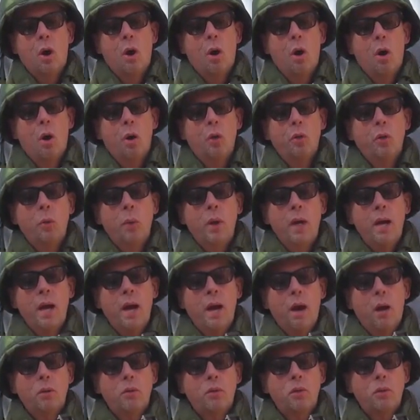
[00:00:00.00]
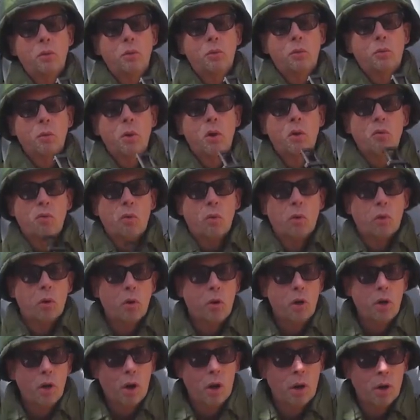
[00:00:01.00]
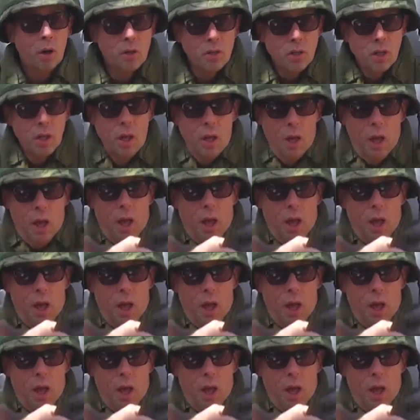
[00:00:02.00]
all the way out to 300 or 400 yards.